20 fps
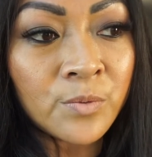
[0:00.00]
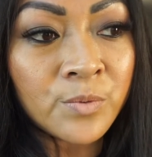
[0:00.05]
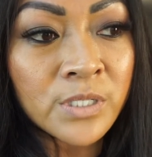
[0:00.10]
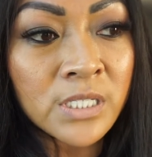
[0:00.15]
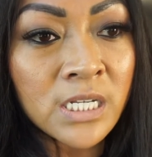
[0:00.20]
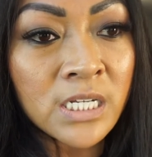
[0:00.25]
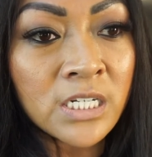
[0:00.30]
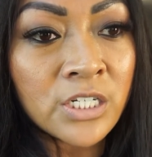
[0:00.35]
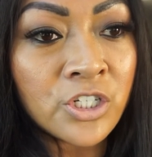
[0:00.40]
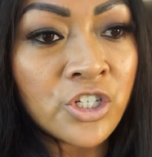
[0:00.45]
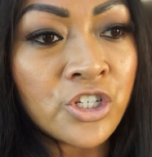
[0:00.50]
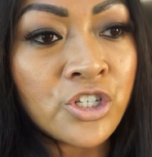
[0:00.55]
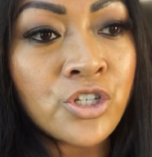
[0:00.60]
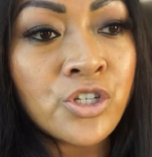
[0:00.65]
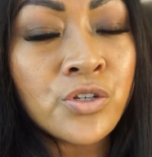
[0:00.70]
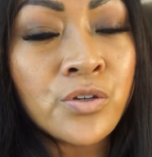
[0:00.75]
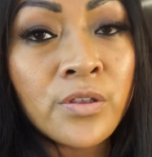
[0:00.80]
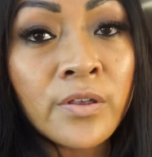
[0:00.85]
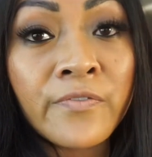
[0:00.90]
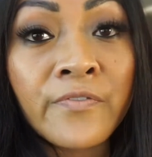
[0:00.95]
was gonna just
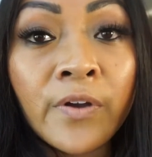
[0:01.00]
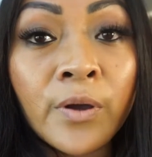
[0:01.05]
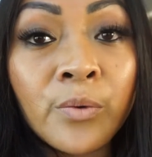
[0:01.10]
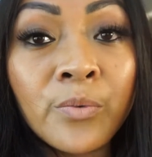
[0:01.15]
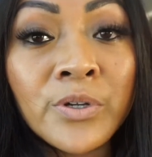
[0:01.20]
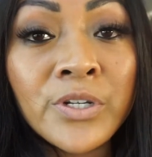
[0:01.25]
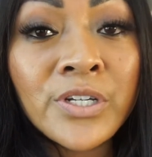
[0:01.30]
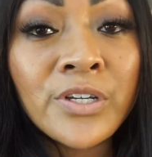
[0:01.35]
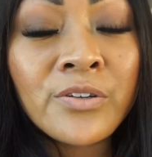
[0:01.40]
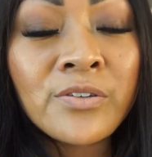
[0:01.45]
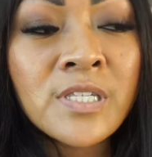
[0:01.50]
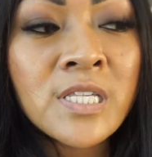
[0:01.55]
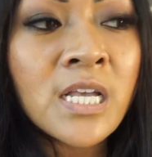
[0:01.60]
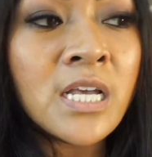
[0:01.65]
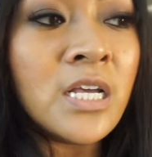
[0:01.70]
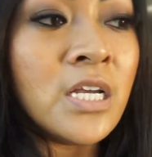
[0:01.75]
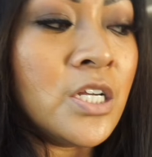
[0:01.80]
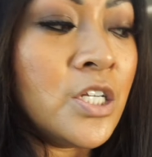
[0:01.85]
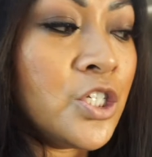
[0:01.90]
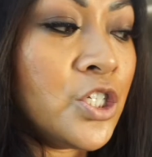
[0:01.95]
do the front windows
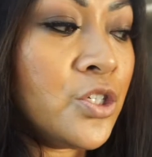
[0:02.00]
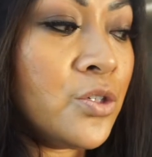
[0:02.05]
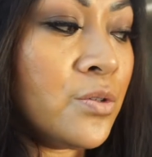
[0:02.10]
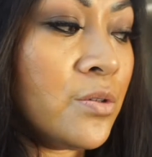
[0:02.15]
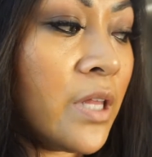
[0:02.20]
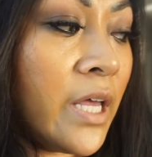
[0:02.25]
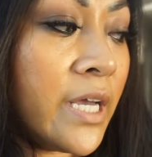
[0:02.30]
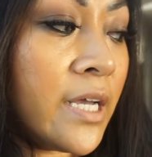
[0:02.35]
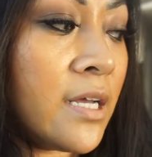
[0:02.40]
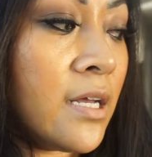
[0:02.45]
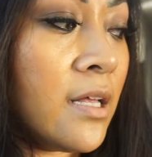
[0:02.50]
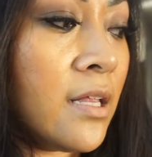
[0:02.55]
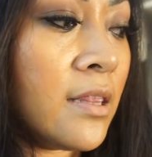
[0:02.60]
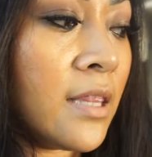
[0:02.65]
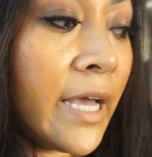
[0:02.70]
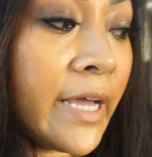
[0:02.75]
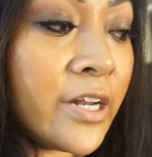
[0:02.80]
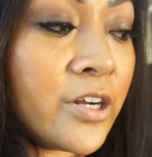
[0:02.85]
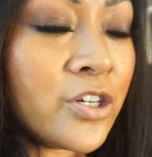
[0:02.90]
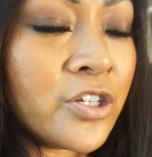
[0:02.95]
to like a
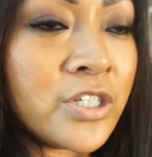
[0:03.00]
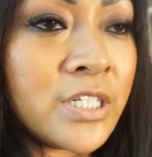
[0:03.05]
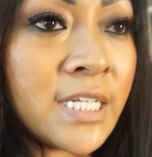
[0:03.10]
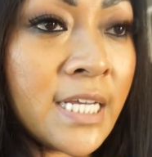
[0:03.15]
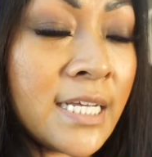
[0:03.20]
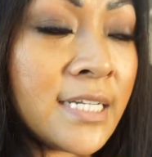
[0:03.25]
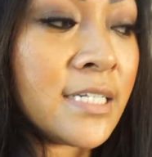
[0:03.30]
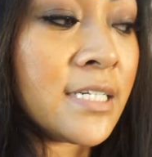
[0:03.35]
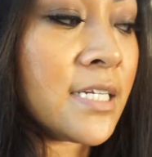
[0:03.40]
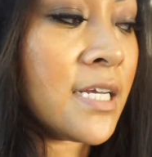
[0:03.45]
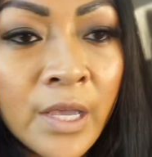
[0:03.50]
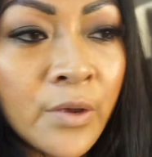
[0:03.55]
lighter tint.